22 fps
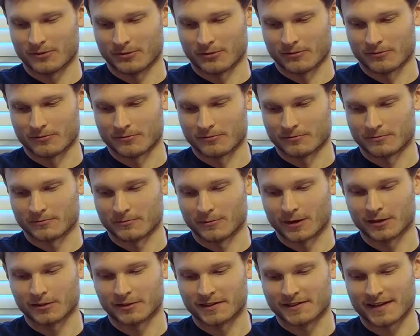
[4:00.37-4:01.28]
your own
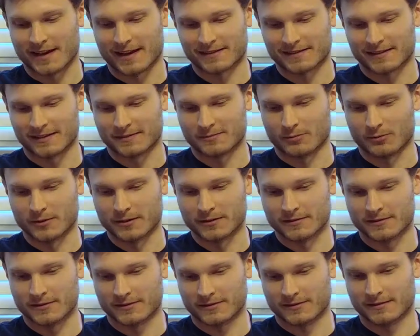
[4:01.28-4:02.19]
wireless access
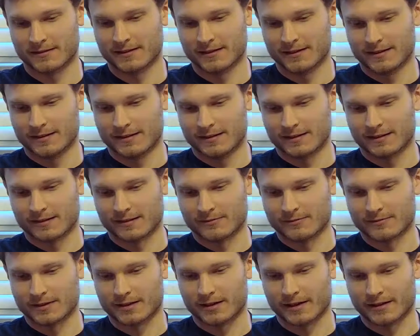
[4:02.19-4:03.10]
points
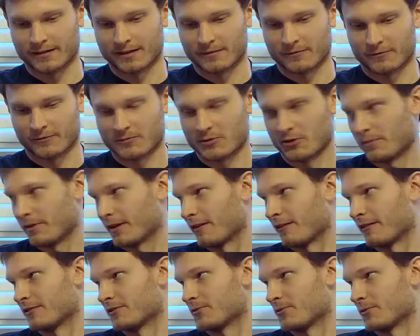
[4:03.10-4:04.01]
and hide them from your
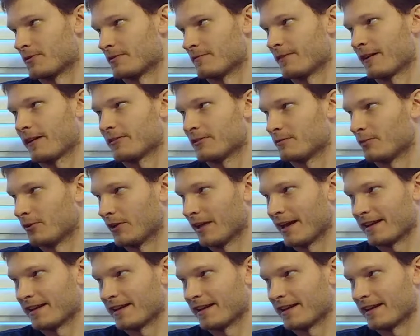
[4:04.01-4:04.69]
parents was a valuable